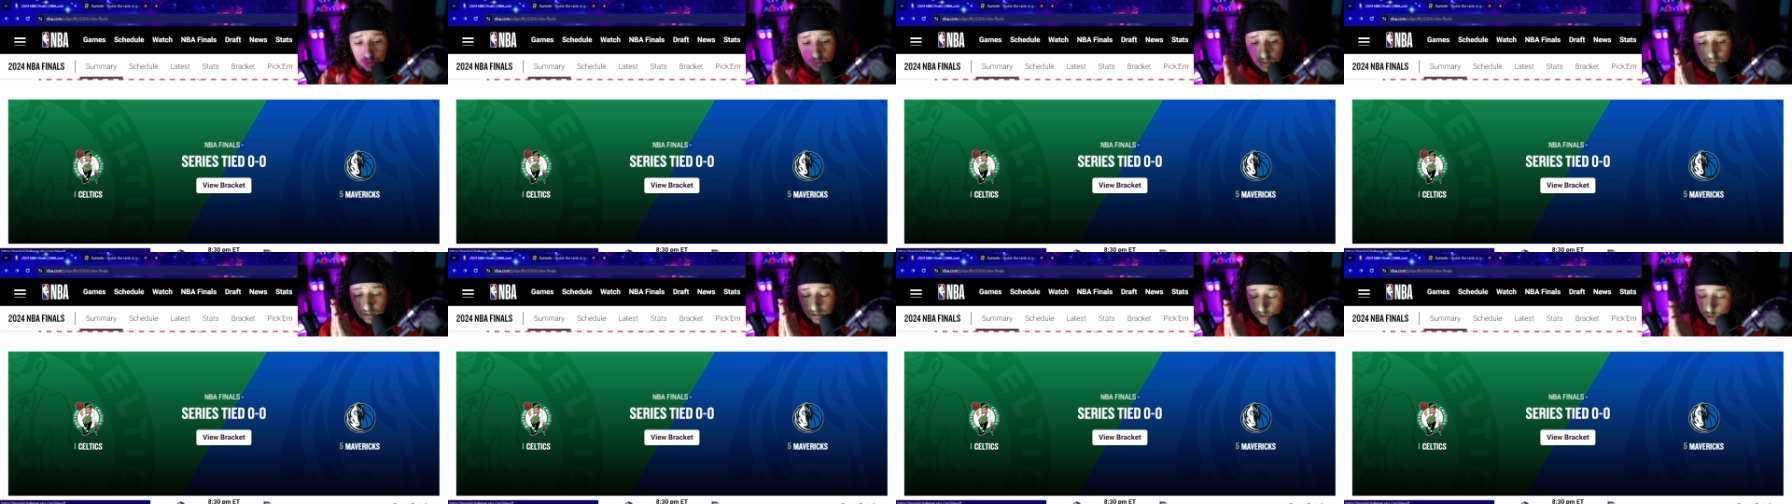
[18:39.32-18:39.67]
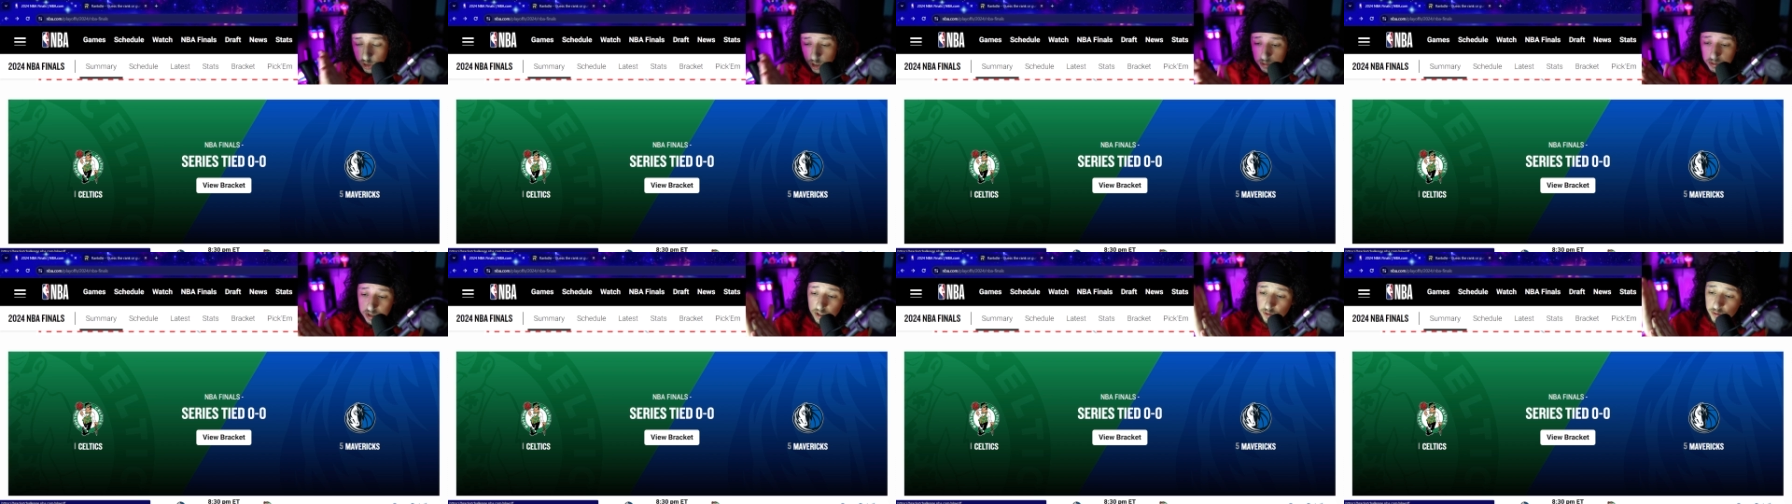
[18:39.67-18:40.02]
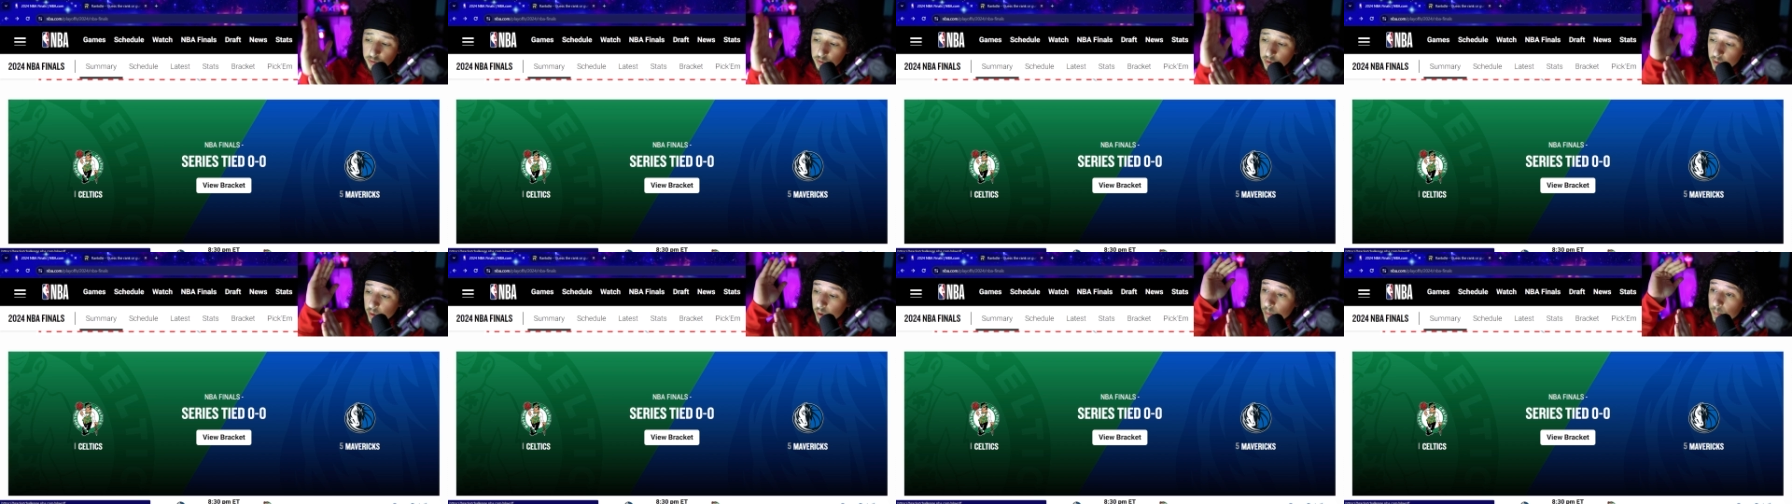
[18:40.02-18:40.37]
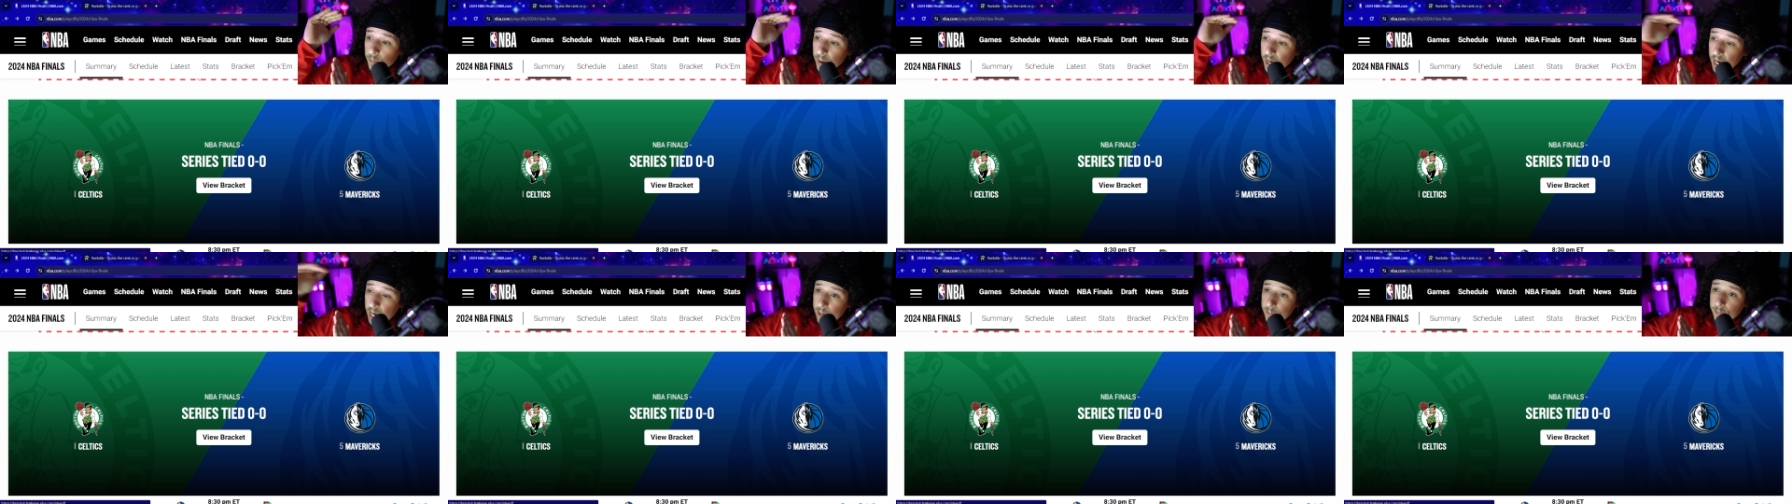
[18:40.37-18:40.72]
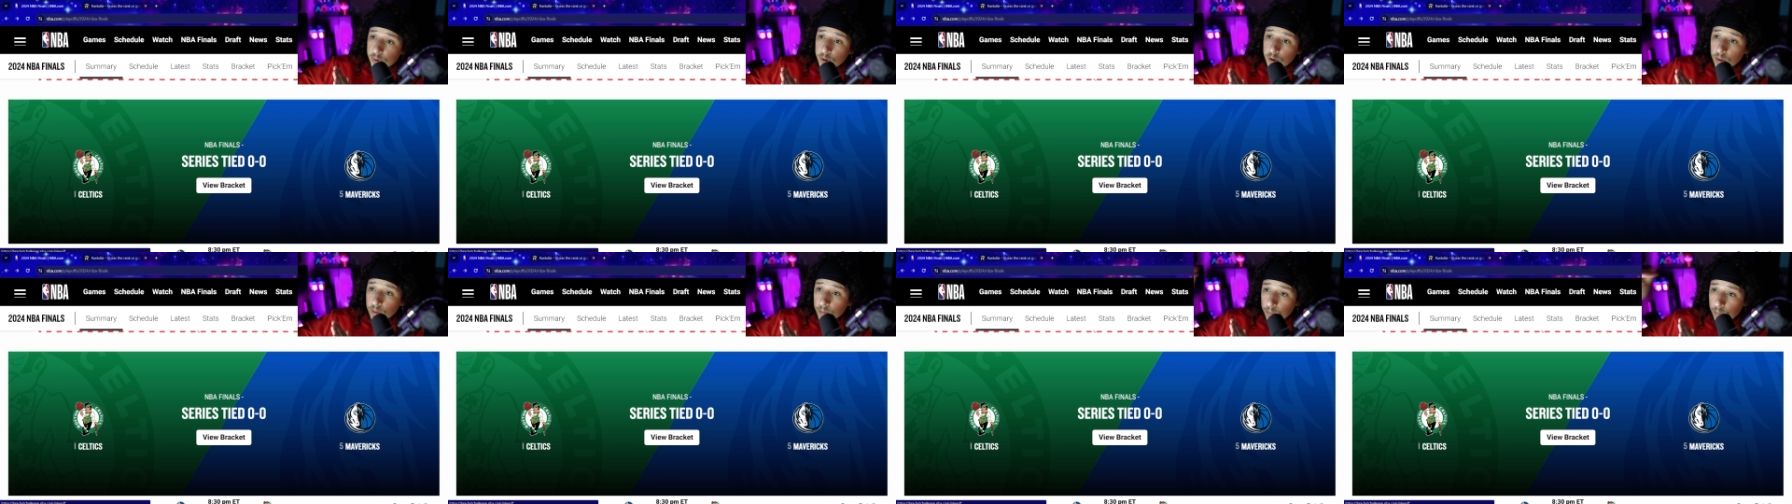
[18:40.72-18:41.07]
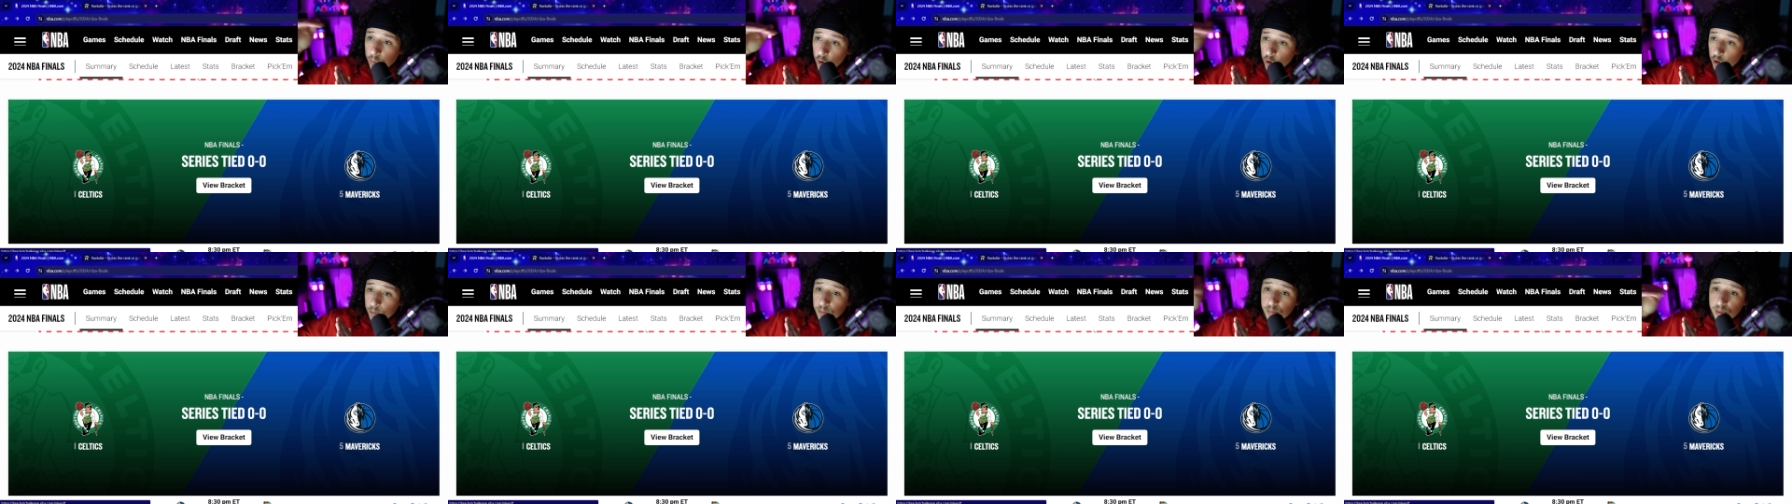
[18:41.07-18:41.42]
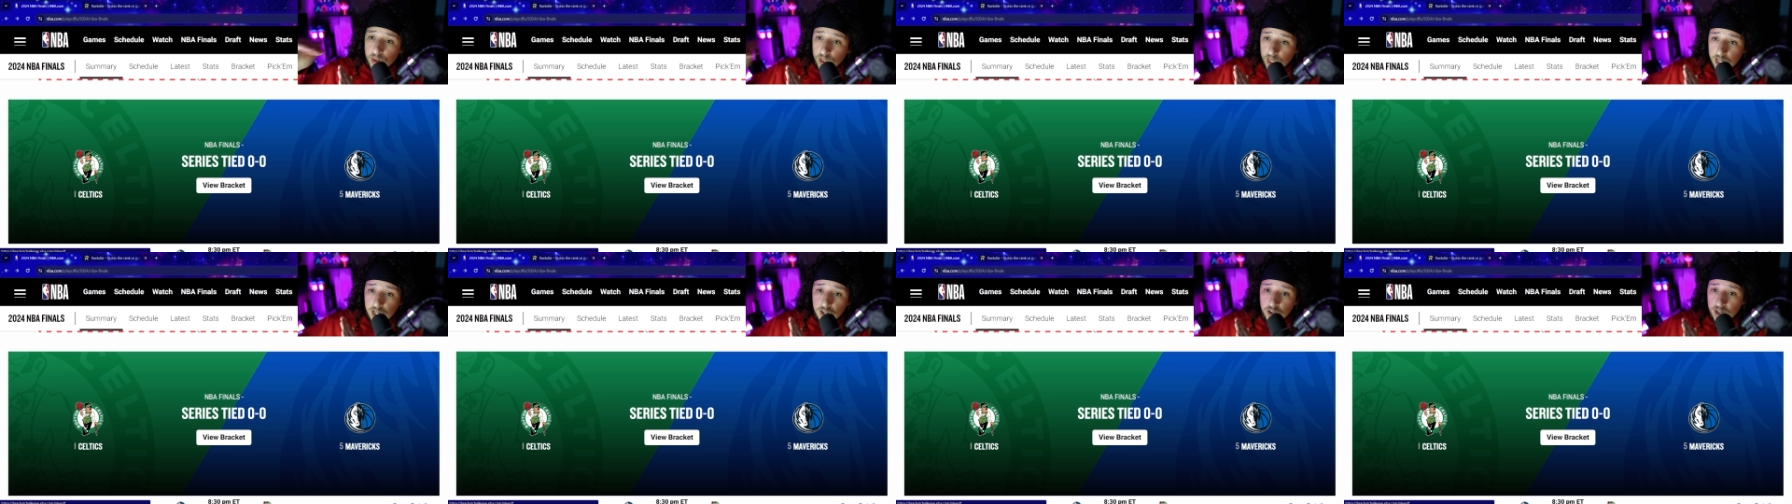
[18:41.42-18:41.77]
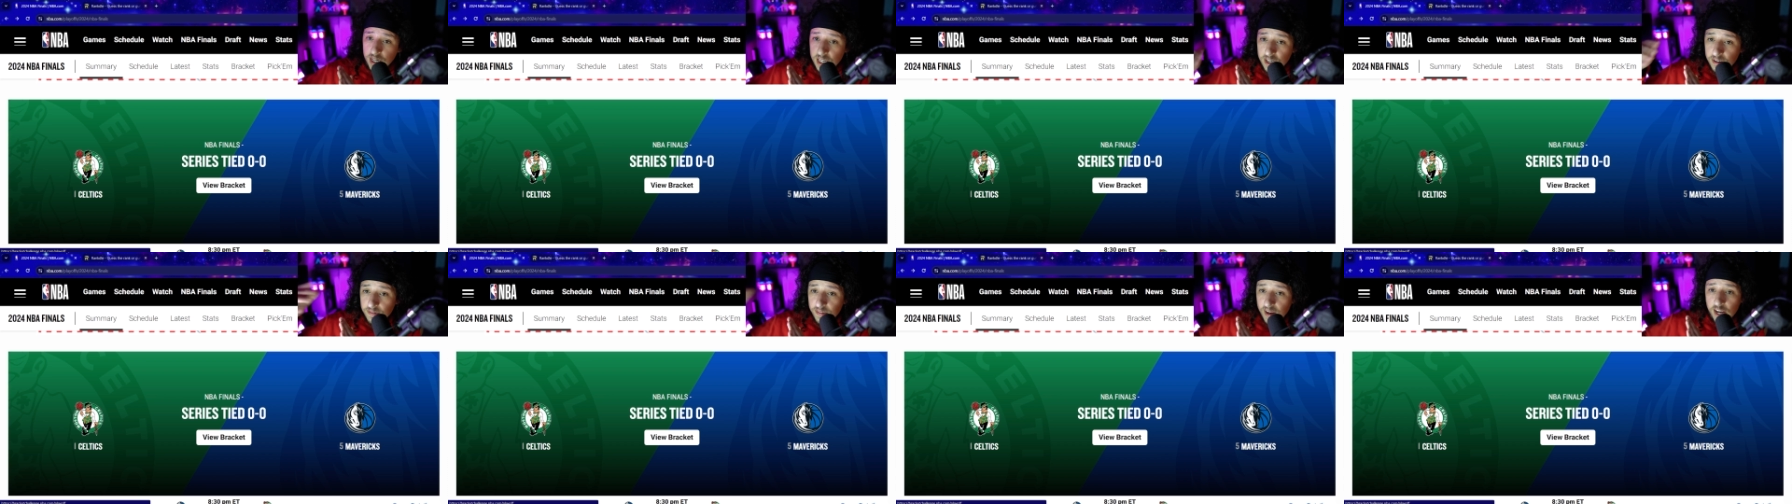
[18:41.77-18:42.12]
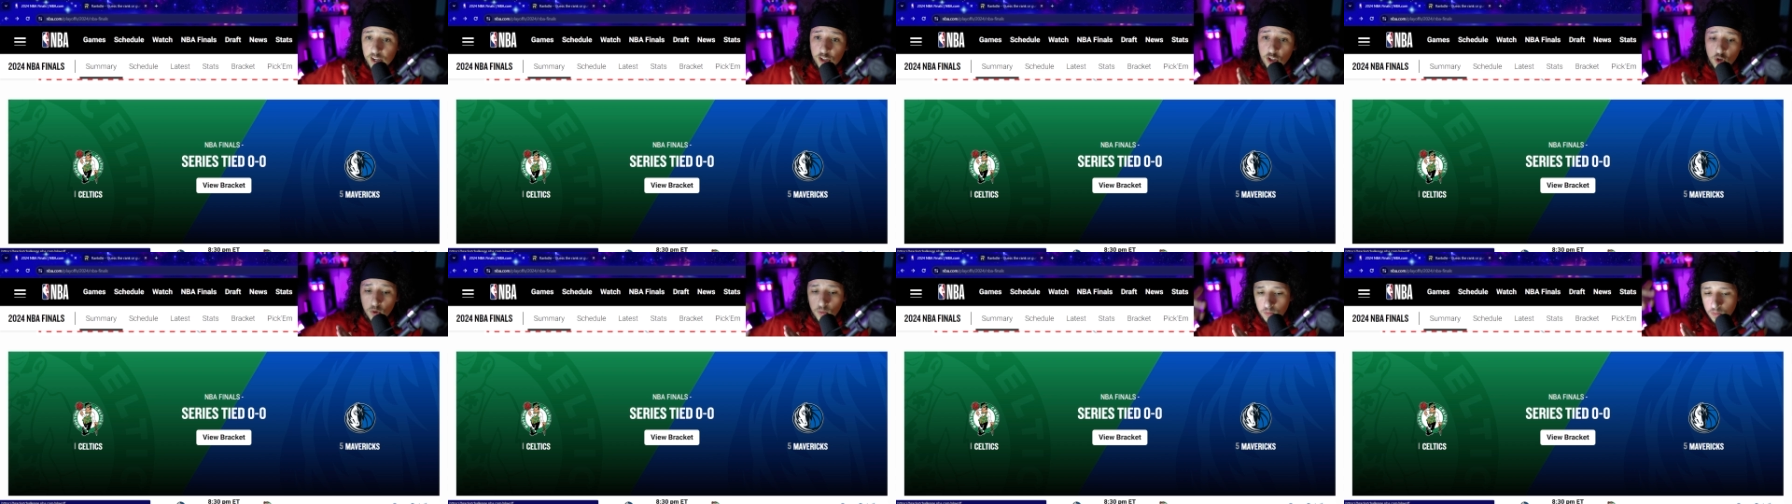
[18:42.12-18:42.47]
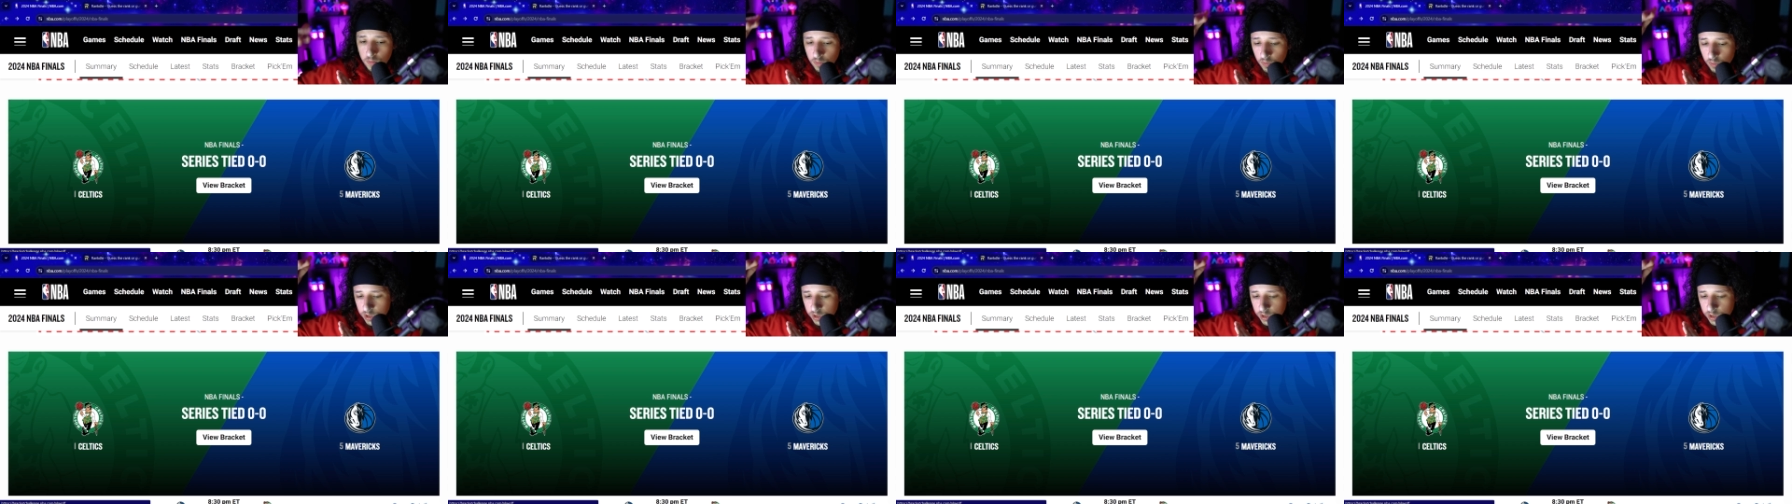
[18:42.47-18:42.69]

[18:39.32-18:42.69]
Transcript: in terms of paper, per player, in a vacuum,